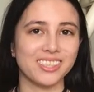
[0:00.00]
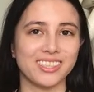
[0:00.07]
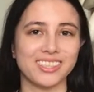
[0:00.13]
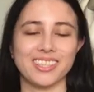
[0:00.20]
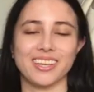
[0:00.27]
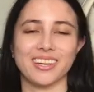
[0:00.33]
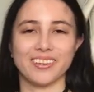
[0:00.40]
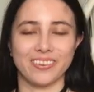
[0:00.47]

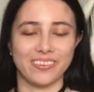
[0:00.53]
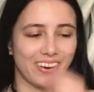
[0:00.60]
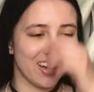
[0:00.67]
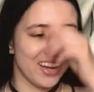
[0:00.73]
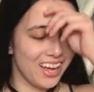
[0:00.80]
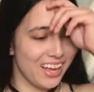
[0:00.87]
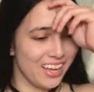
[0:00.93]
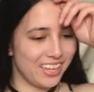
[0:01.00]
So
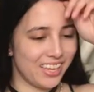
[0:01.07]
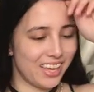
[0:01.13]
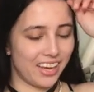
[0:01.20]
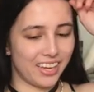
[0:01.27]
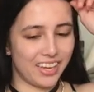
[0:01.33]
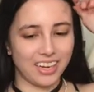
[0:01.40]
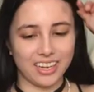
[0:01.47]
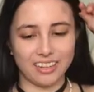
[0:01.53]
yeah, I
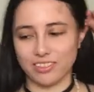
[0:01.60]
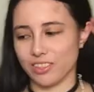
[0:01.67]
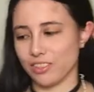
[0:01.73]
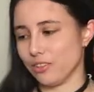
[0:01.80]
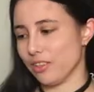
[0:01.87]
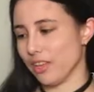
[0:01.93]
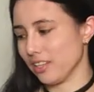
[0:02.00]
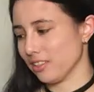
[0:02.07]
kind of have to
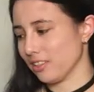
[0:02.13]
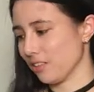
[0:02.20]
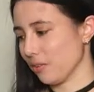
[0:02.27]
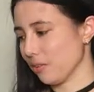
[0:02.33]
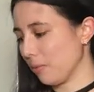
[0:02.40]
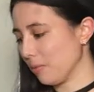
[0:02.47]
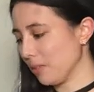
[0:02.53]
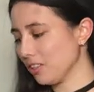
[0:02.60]
do that.
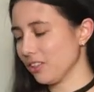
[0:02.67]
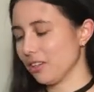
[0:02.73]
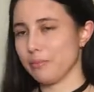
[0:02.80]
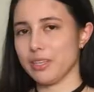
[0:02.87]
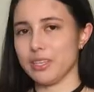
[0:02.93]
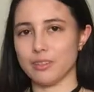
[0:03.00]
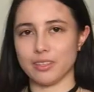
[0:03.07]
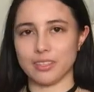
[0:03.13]
So I'm going to try and
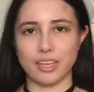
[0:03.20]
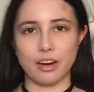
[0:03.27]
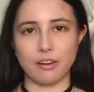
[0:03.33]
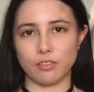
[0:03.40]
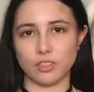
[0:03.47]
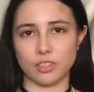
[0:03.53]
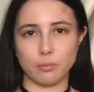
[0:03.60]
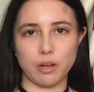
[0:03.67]
be as
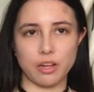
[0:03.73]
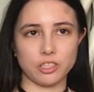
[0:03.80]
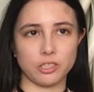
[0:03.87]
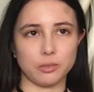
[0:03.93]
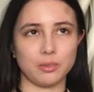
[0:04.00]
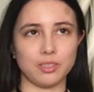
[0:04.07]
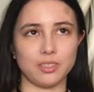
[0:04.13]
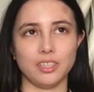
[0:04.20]
careful as
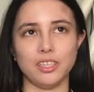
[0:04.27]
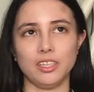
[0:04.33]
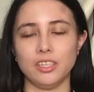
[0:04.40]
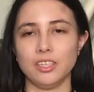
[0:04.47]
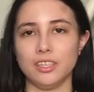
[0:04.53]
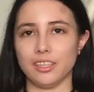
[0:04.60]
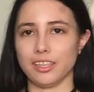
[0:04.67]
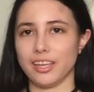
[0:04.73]
possible.
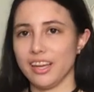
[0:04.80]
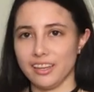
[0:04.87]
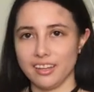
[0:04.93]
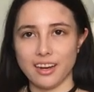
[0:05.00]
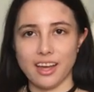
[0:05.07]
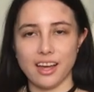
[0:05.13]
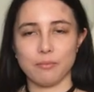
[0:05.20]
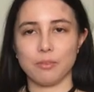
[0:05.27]

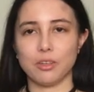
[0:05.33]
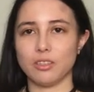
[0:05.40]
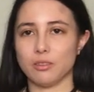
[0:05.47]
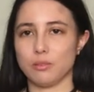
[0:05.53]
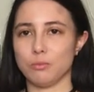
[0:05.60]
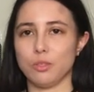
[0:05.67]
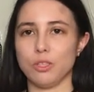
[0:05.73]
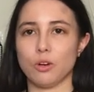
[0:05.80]
Again, I'm going
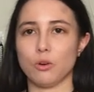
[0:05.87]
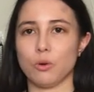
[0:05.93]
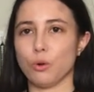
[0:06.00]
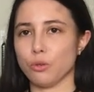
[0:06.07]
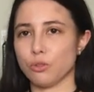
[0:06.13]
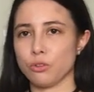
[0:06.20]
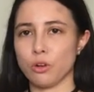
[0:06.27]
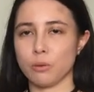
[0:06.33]
to, you know,
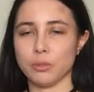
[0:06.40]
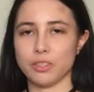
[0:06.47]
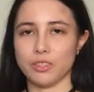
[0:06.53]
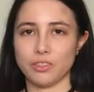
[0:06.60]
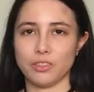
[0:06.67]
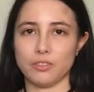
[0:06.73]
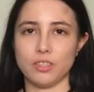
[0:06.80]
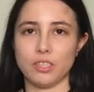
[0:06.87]
also upload
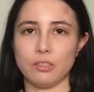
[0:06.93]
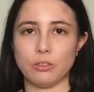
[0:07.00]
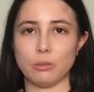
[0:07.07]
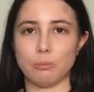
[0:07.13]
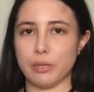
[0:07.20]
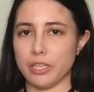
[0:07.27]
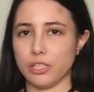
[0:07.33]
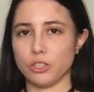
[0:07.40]
this video to
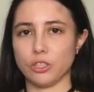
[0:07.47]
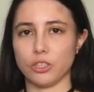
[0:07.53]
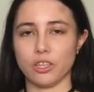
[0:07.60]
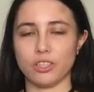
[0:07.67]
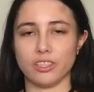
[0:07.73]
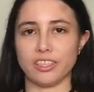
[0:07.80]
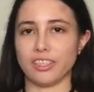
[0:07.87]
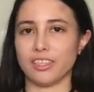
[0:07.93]

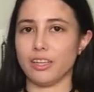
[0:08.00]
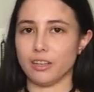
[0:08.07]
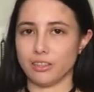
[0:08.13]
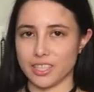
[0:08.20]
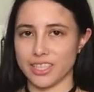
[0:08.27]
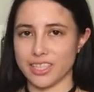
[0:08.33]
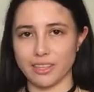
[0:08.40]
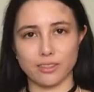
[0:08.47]
Patreon, like the
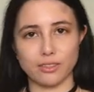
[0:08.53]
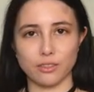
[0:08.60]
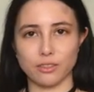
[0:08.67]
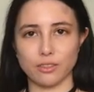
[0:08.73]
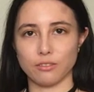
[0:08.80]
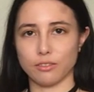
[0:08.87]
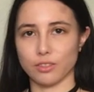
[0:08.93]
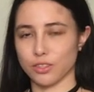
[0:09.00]

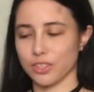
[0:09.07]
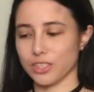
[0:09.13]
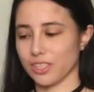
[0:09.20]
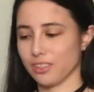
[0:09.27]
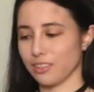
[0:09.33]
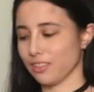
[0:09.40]
uncensored version.